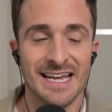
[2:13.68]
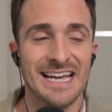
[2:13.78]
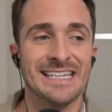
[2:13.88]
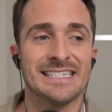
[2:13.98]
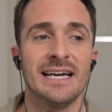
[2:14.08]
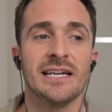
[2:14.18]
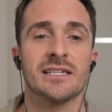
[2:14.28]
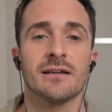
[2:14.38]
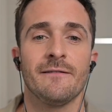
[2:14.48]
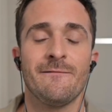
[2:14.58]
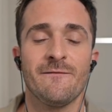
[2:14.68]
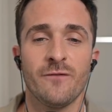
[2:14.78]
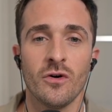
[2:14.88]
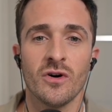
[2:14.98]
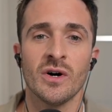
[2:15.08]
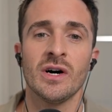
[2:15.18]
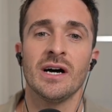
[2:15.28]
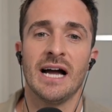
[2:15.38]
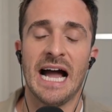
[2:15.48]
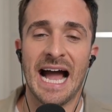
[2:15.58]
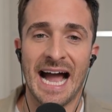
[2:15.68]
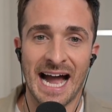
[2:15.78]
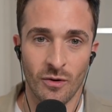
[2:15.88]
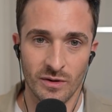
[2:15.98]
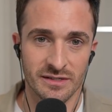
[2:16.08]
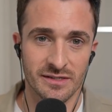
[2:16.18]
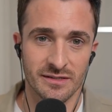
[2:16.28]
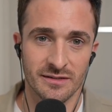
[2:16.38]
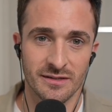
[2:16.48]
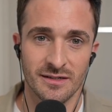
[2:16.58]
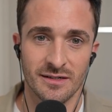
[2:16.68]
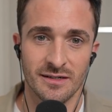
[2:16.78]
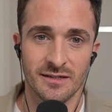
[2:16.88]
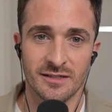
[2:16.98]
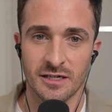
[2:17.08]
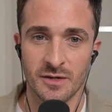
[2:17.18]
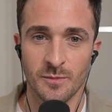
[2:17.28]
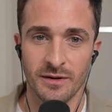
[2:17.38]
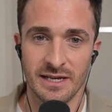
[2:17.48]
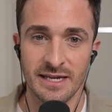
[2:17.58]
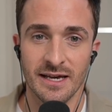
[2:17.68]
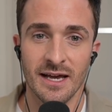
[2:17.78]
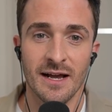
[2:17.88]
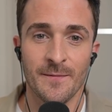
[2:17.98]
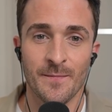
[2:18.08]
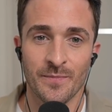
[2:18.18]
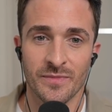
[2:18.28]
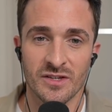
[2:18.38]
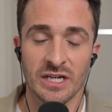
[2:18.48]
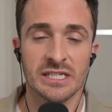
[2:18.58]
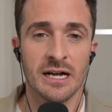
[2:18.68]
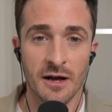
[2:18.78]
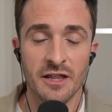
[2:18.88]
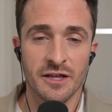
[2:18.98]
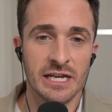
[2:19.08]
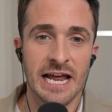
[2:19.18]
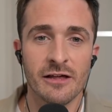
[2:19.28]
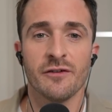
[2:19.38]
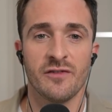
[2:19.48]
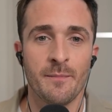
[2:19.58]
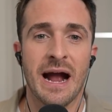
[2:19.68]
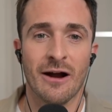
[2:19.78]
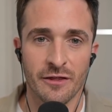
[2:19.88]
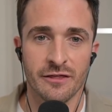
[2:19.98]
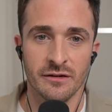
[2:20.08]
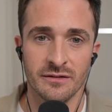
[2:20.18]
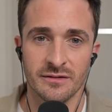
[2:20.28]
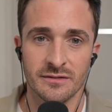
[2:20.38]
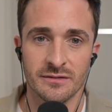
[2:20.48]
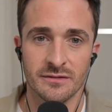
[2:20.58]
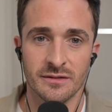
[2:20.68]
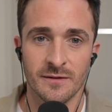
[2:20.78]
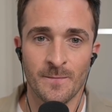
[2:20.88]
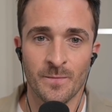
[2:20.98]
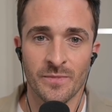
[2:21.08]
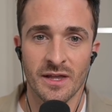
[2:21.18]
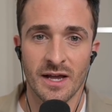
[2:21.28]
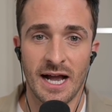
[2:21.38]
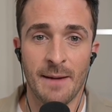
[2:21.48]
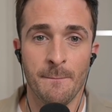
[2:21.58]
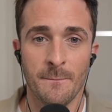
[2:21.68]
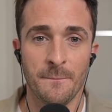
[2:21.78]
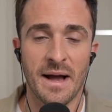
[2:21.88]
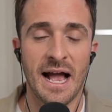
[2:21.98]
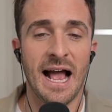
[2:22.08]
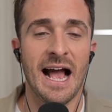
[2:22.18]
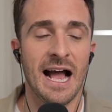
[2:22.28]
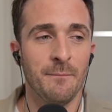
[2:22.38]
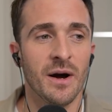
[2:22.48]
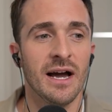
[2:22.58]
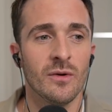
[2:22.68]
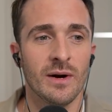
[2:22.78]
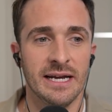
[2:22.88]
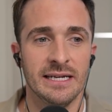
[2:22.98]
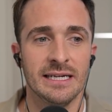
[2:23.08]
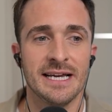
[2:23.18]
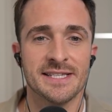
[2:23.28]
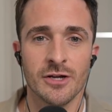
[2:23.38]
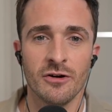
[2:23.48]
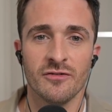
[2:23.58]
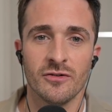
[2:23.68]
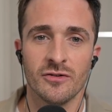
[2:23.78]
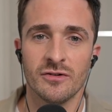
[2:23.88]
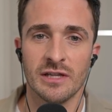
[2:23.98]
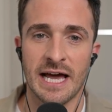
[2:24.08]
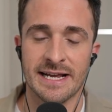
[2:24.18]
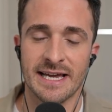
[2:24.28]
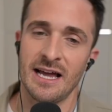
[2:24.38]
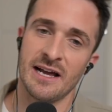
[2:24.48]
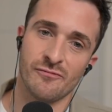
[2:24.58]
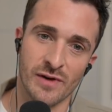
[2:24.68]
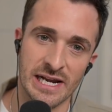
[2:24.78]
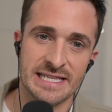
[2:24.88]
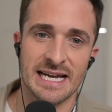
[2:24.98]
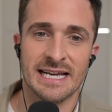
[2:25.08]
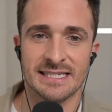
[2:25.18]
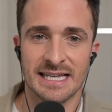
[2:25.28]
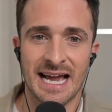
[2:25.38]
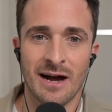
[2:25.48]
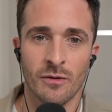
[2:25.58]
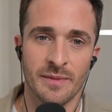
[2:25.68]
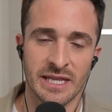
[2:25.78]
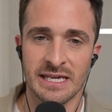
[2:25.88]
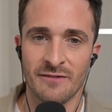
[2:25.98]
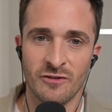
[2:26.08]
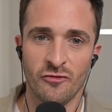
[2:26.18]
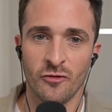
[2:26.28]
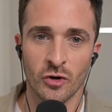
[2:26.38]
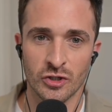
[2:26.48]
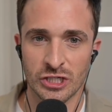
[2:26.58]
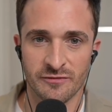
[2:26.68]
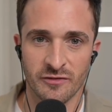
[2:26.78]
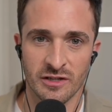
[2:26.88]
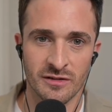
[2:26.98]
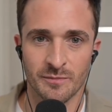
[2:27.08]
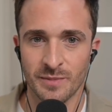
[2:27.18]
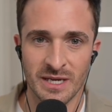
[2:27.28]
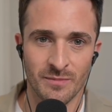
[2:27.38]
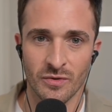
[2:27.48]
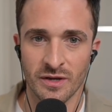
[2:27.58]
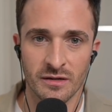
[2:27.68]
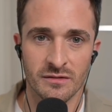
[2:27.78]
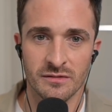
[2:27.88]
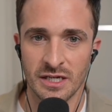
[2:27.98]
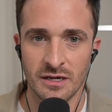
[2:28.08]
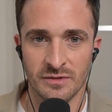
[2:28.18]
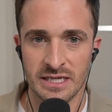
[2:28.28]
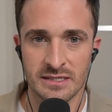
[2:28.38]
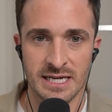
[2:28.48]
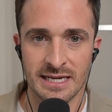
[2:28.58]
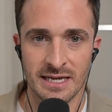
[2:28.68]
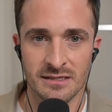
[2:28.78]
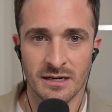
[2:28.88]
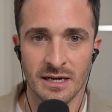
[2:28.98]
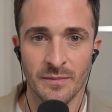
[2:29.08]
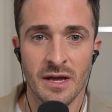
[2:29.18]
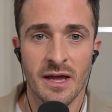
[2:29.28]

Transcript: It takes four hours to complete. So it's like a, the length of a marathon. And, and by the way, it's not like it really takes an hour, but they give you four just for the people that, you know, need to take their time.